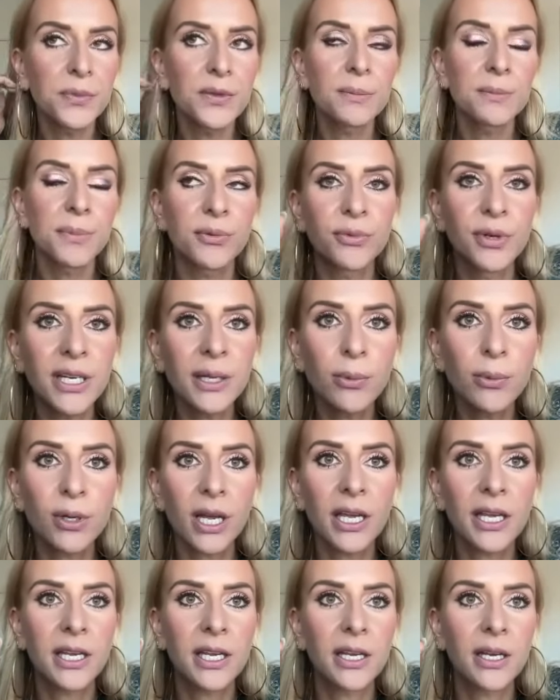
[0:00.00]
But really what
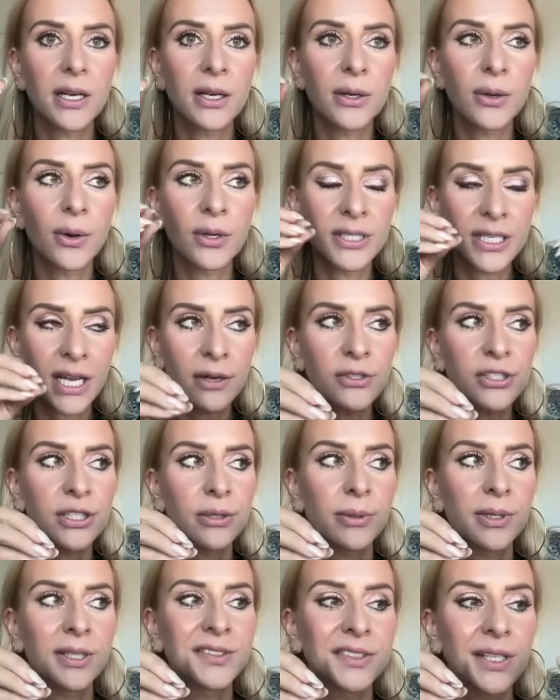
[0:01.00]
I got down to
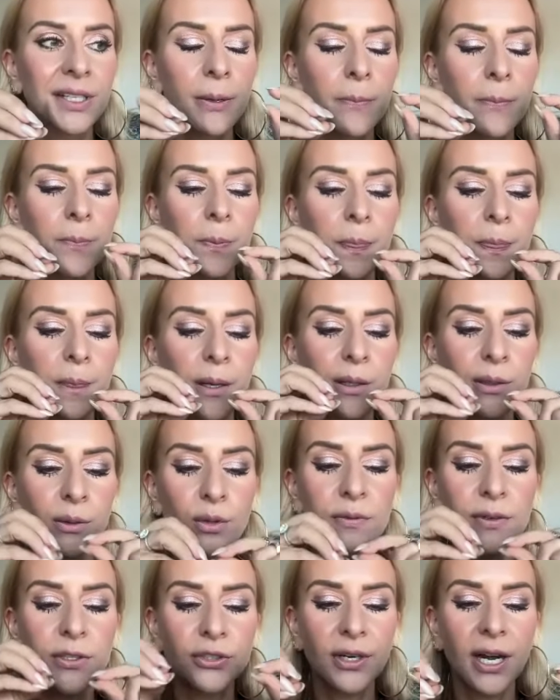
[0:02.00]
was law of
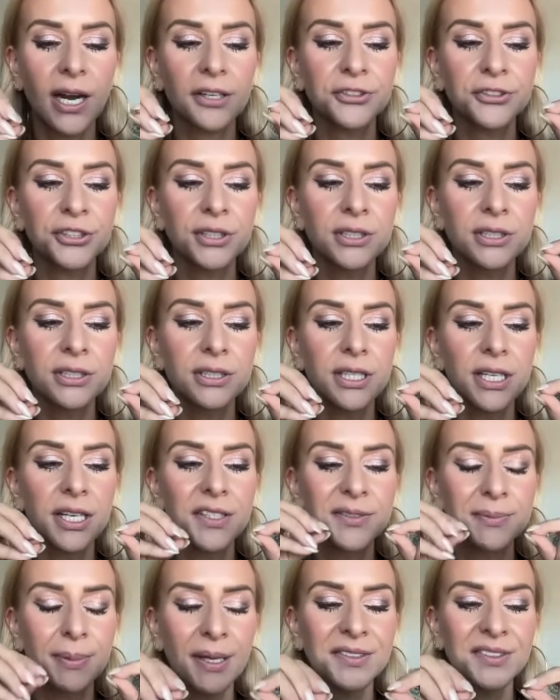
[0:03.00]
attraction is
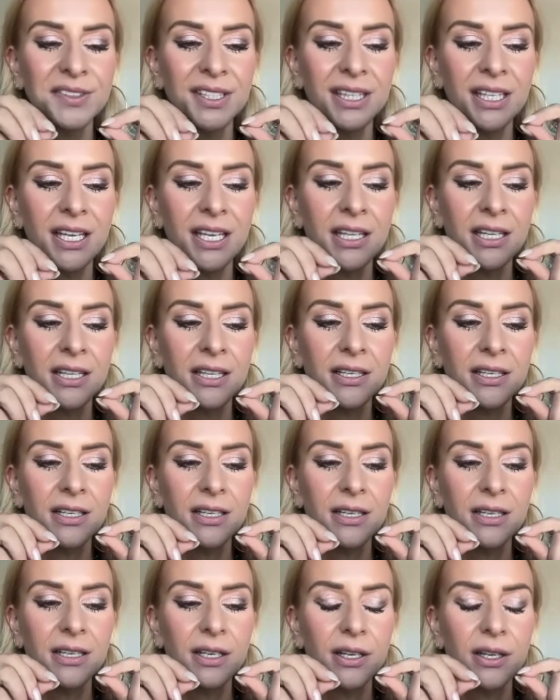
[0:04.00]
basically
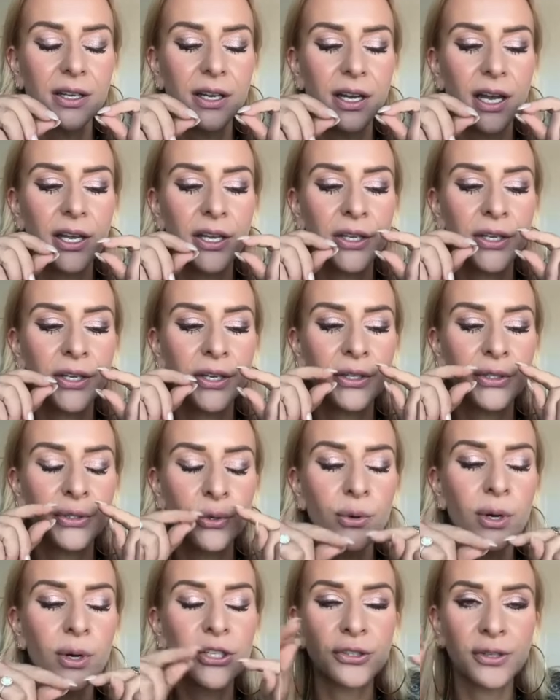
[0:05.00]

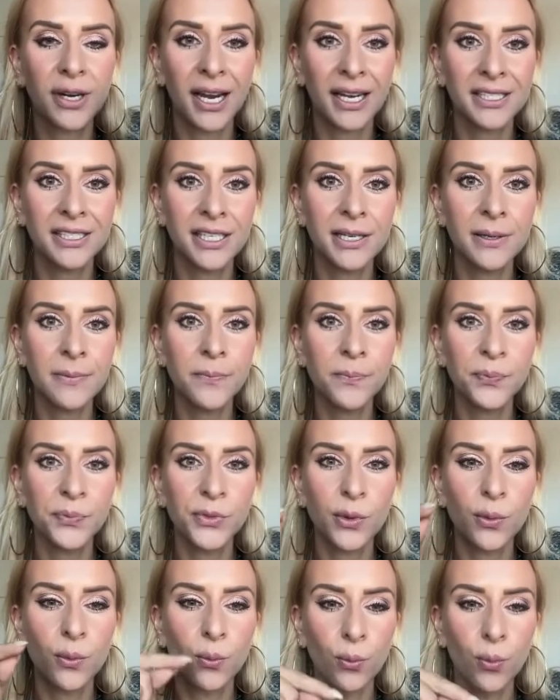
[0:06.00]
you're attracting
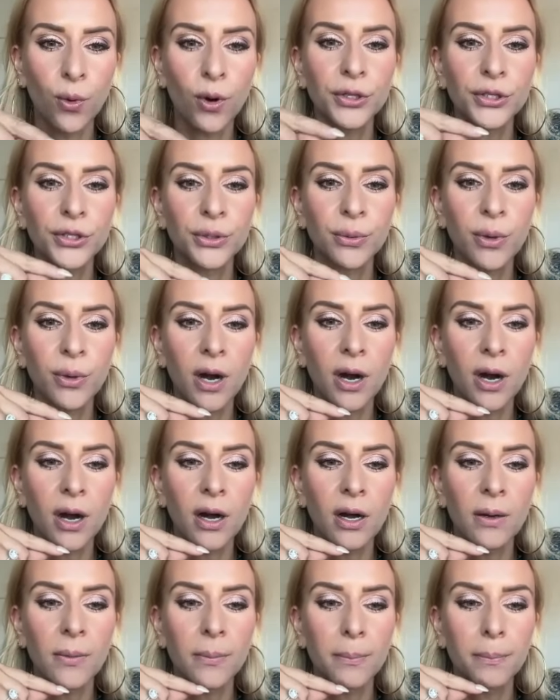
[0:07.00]
what you
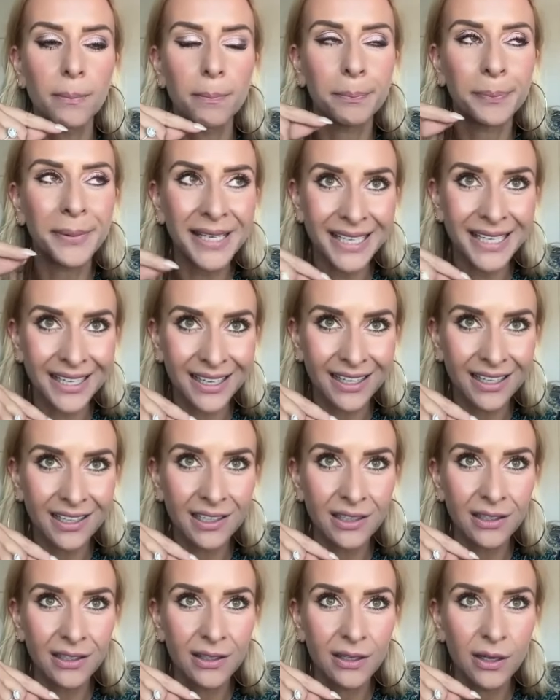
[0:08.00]
are being
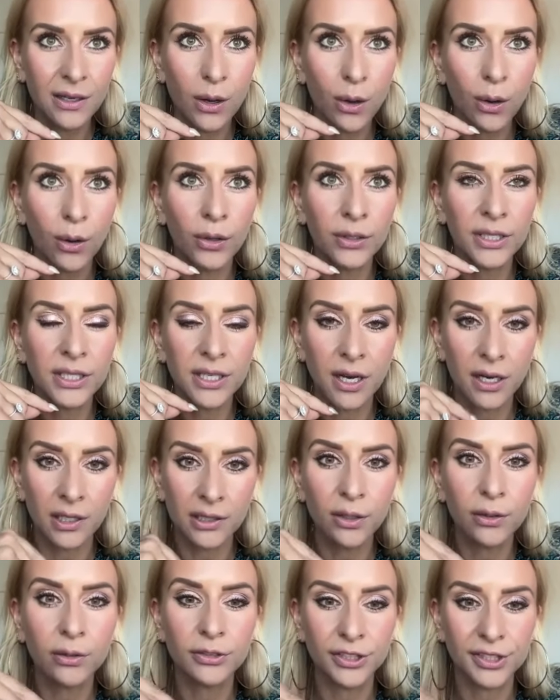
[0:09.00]
on an
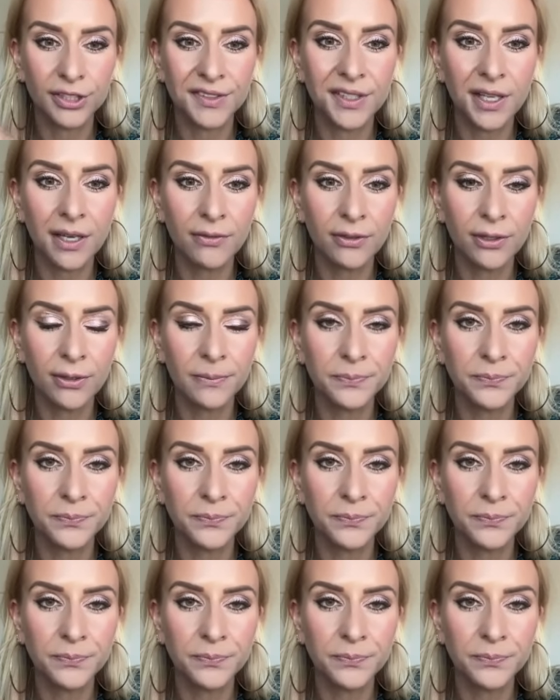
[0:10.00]
unconscious level,